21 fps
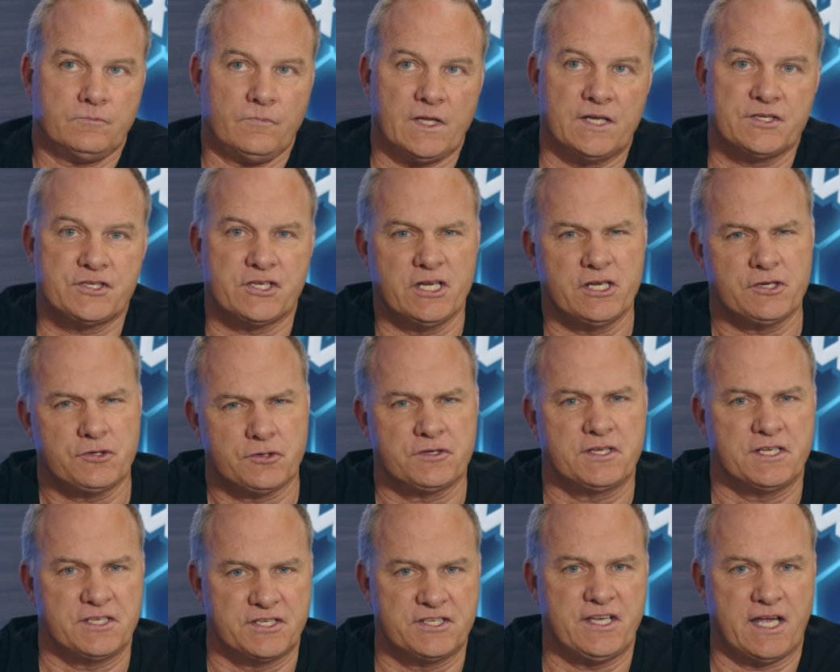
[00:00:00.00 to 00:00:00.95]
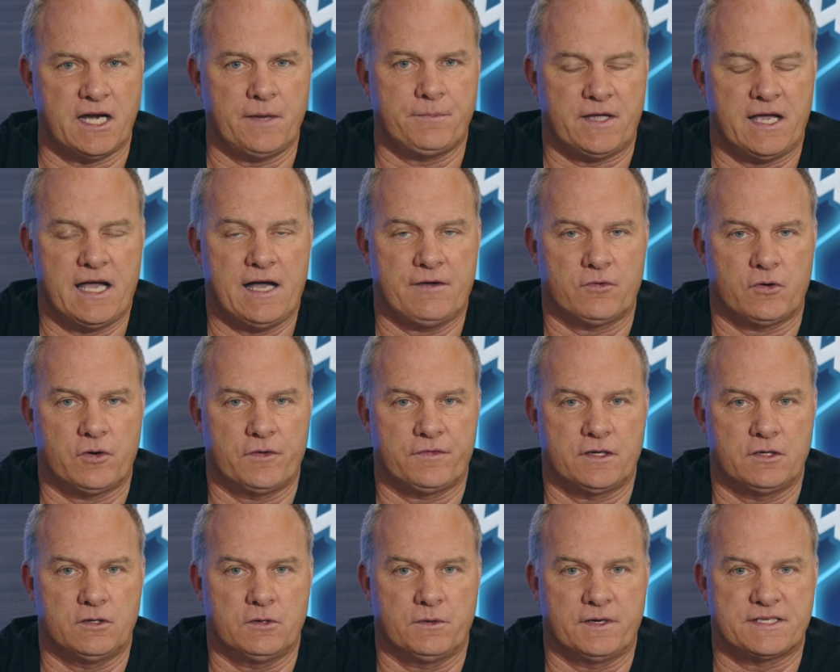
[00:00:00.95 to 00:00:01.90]
It's an interesting setup they have over at
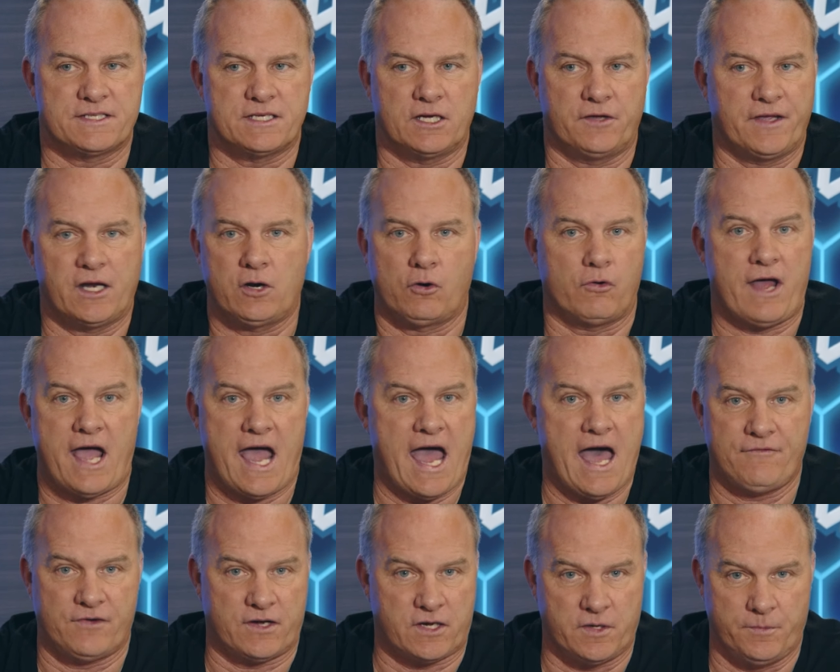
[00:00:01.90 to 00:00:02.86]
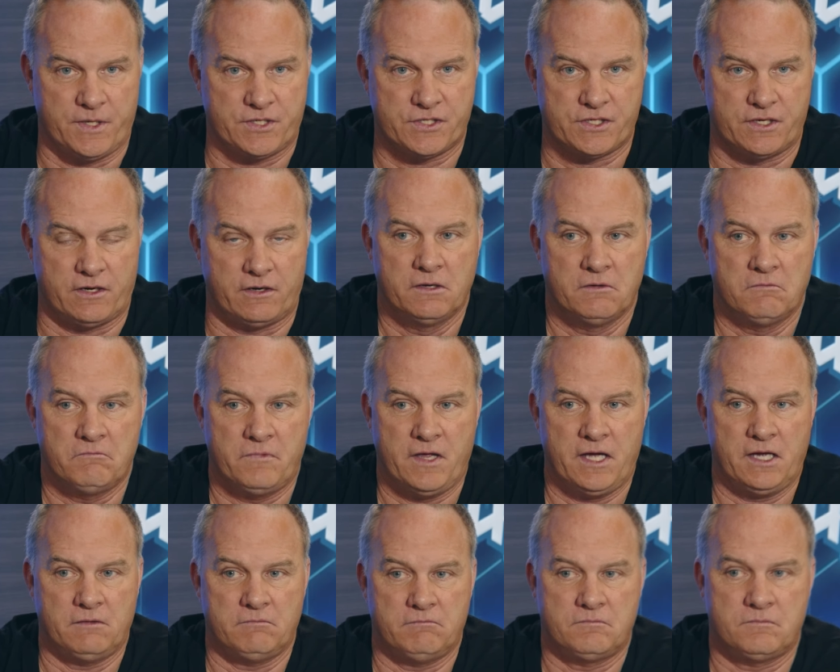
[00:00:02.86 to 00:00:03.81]
the USL. They don't have a commissioner.
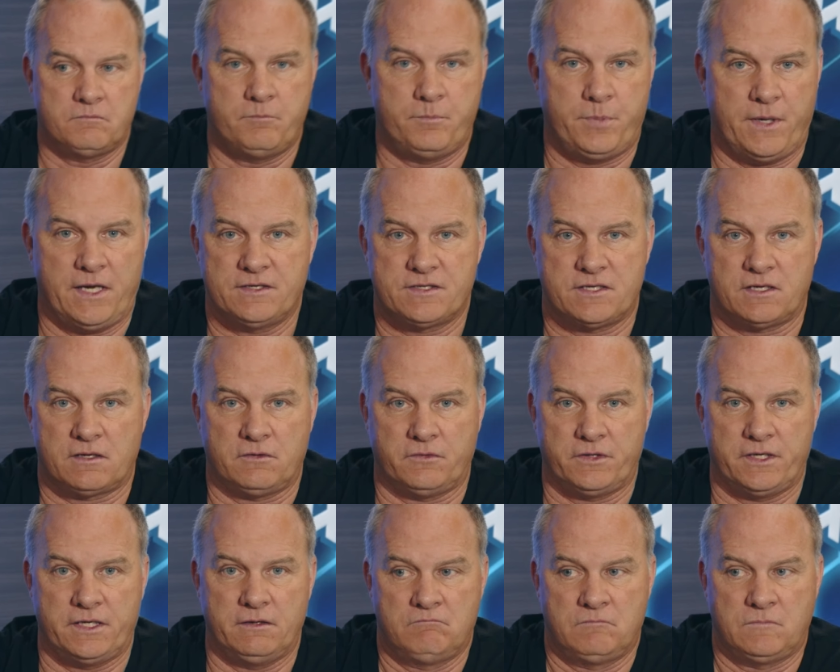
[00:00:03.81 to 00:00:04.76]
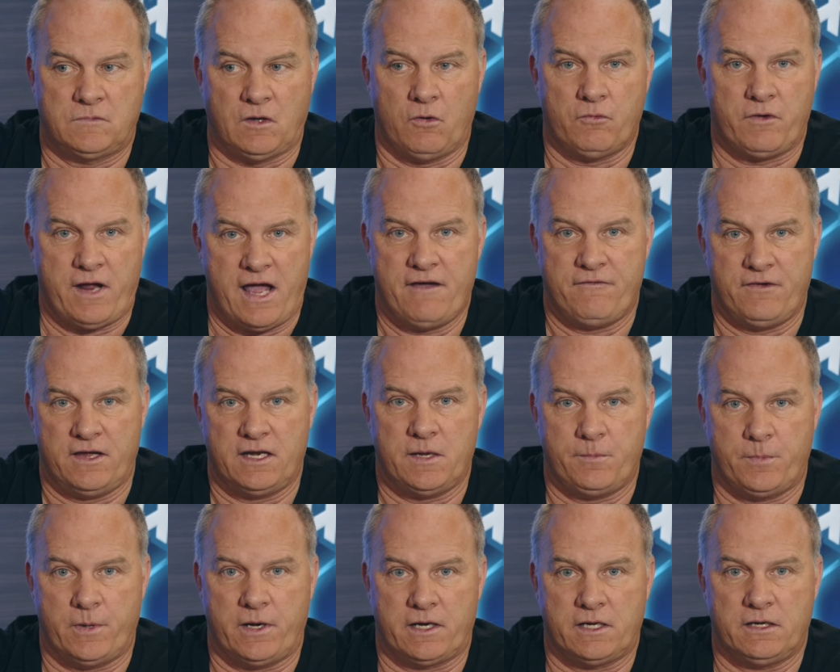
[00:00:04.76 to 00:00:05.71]
They basically don't have
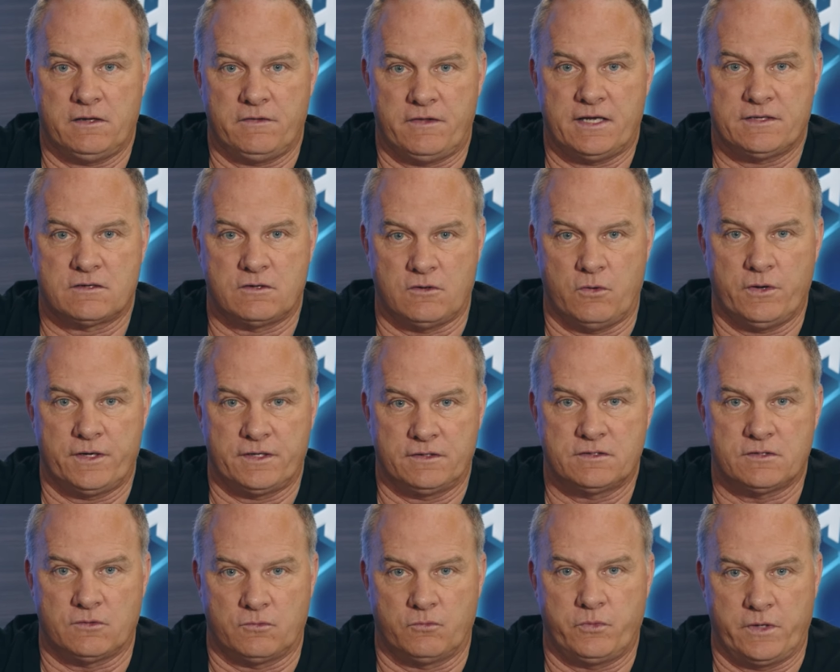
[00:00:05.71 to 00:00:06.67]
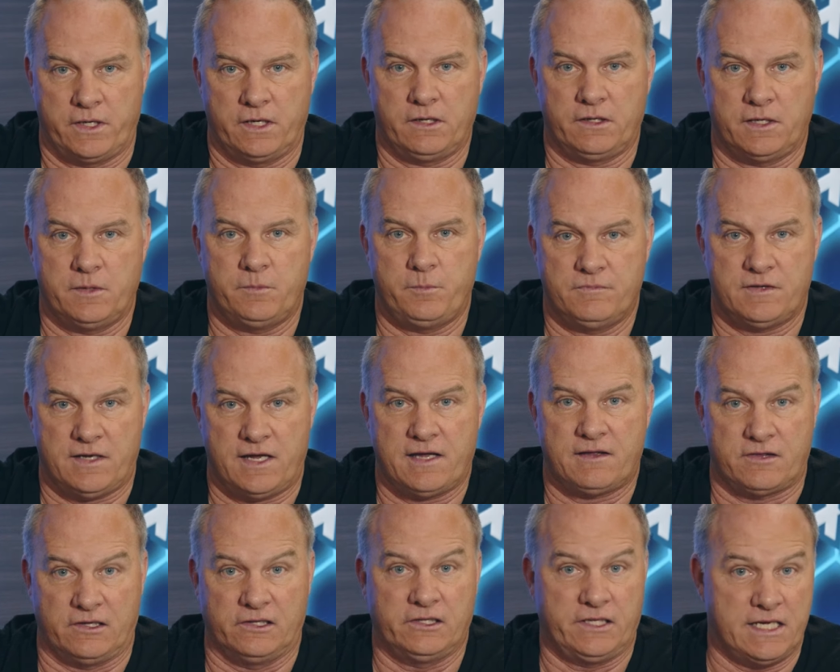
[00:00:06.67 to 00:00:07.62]
anybody that's going to really
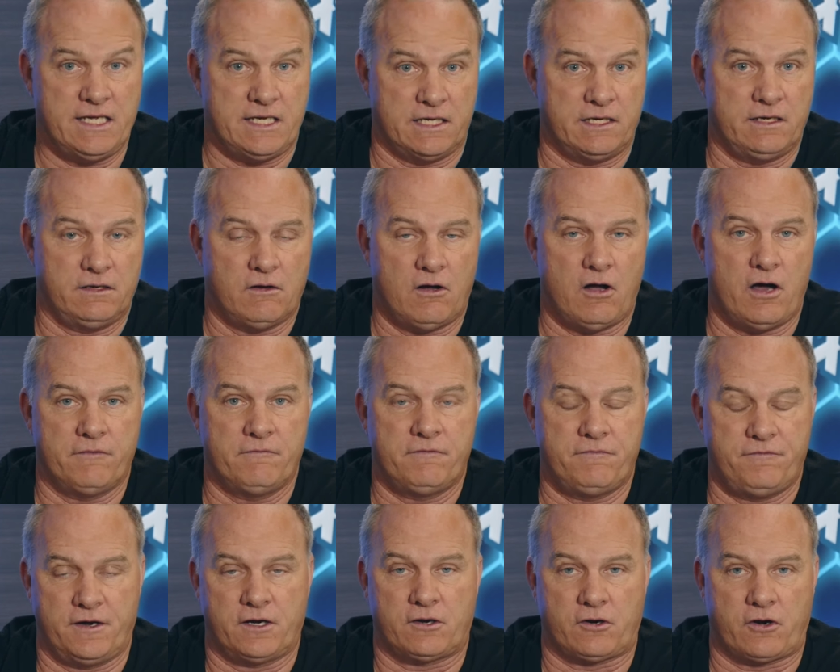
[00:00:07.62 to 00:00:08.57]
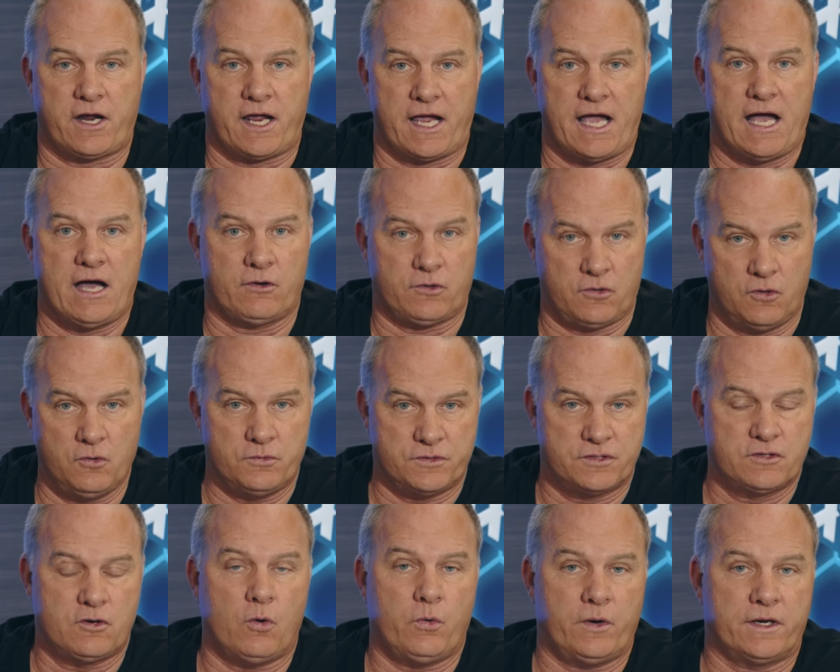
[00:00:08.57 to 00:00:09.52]
take the lead on figuring out who's
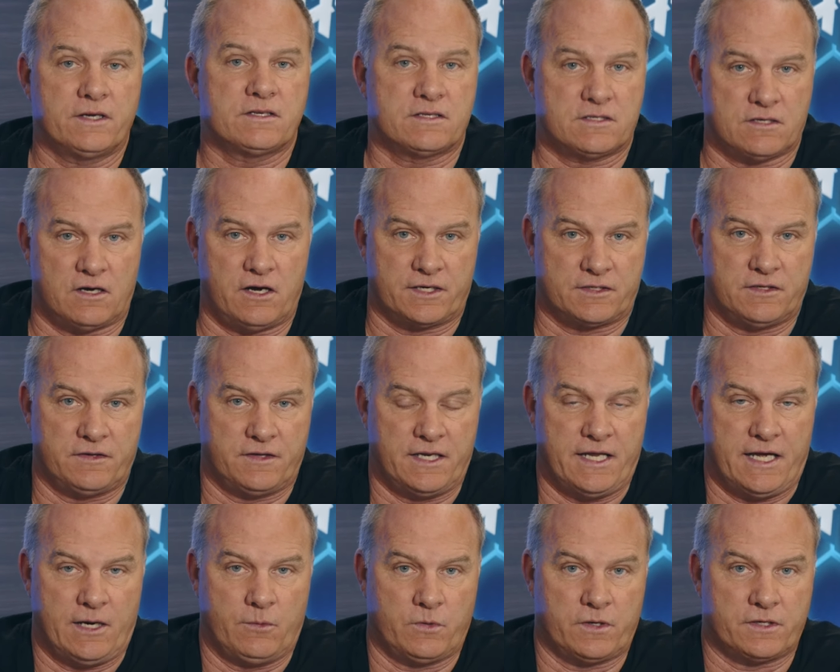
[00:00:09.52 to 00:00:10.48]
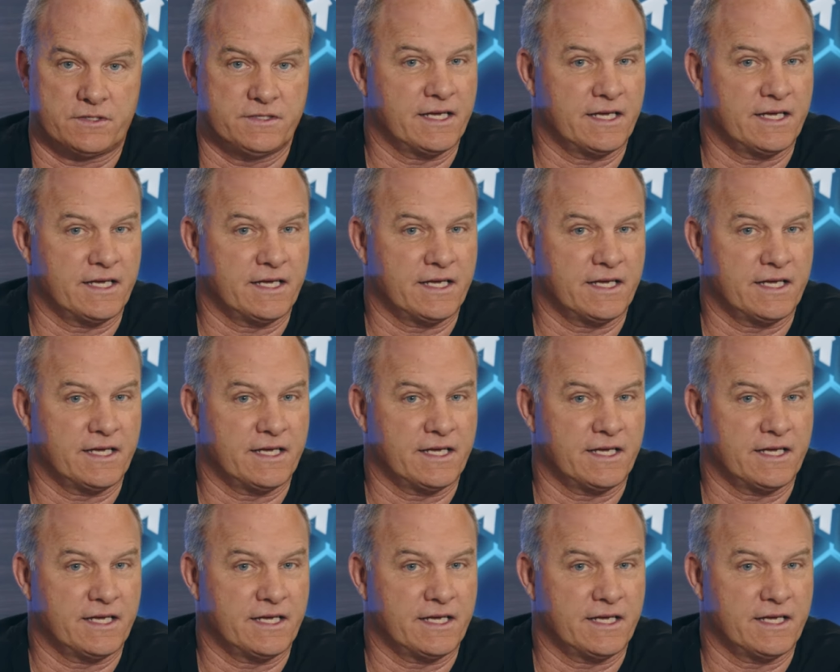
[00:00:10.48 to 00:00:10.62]
going to talk to the networks.